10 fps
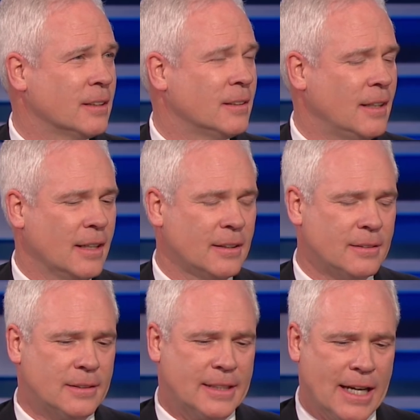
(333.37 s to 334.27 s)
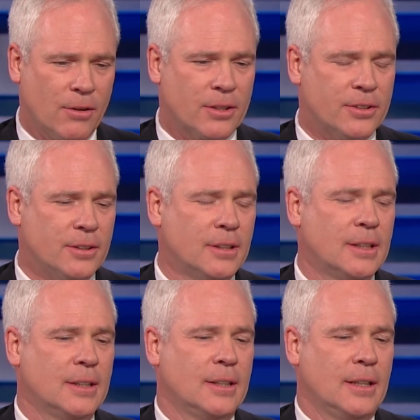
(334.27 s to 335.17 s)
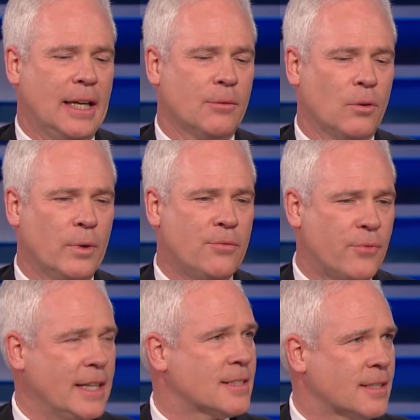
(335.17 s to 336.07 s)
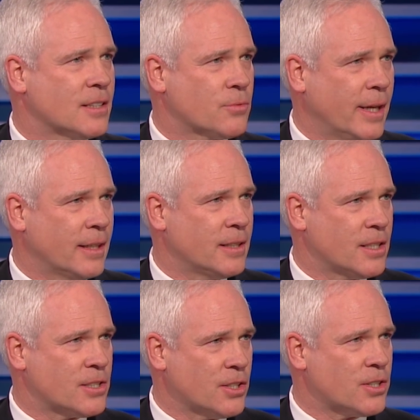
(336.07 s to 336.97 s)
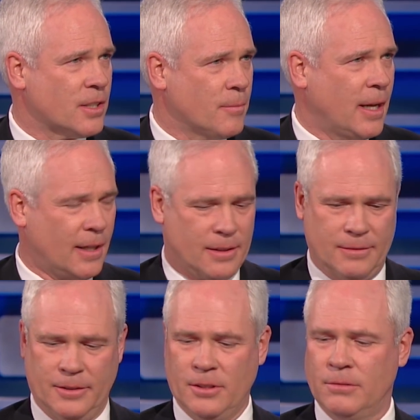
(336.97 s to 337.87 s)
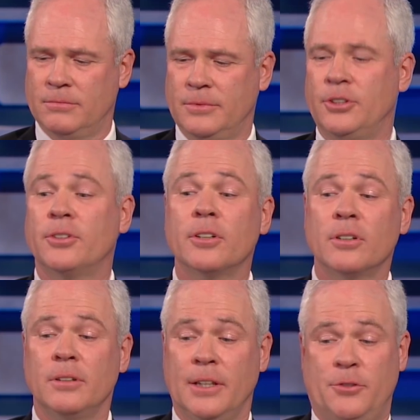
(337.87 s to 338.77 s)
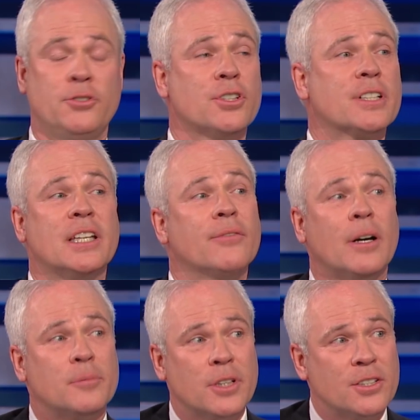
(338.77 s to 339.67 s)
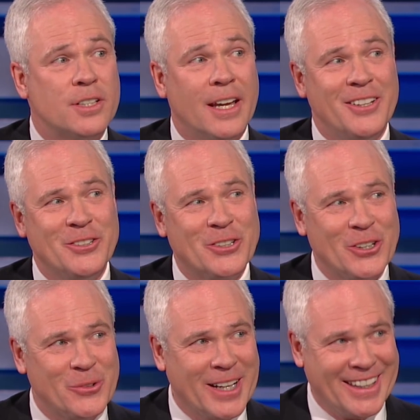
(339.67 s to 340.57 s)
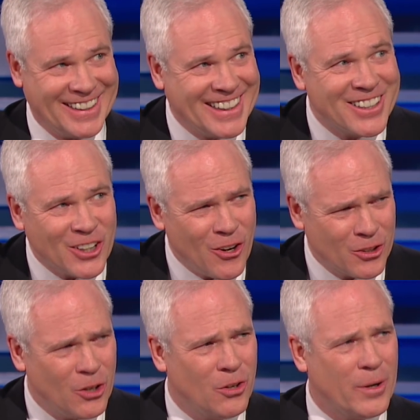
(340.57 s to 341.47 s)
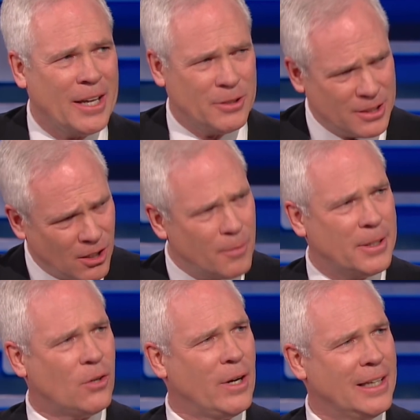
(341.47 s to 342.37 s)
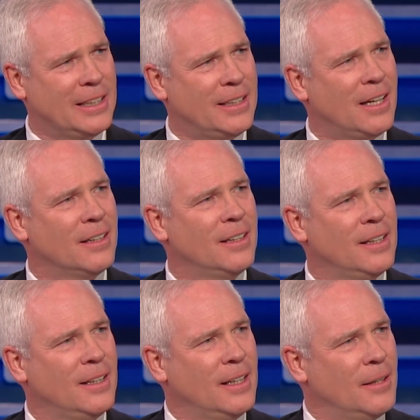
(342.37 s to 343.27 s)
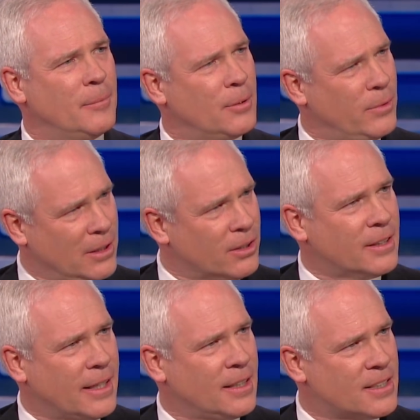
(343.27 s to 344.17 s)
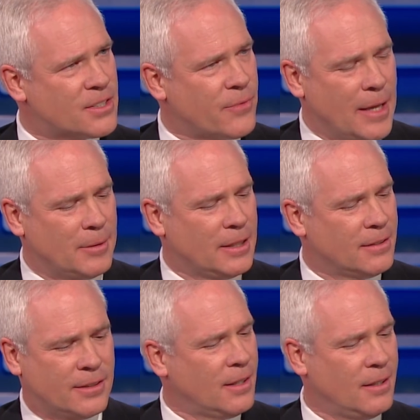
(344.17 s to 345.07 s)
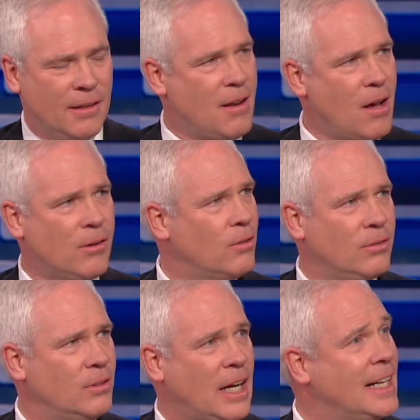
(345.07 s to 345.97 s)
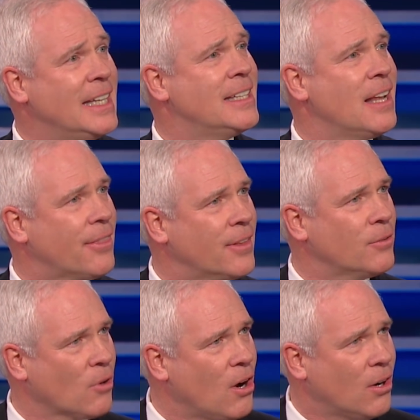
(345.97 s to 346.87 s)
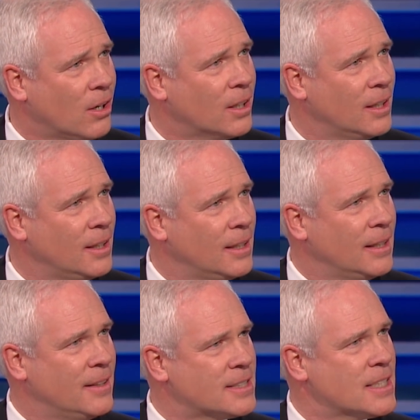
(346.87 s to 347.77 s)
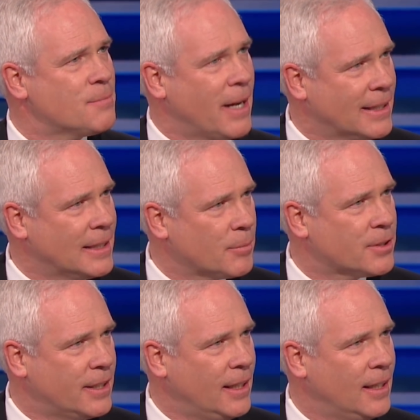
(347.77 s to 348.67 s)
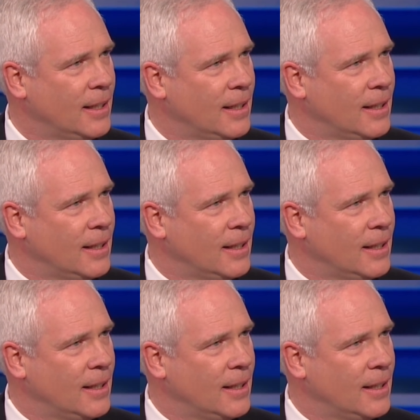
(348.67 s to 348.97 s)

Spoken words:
and character. And when we faced this, we had a decision to make. You know, you can, if you just give up, Judge Day, and you go away, it'll all go away. It'll all be quietly done. But we looked at it as a family and said, no, I did nothing wrong. This is my liberty.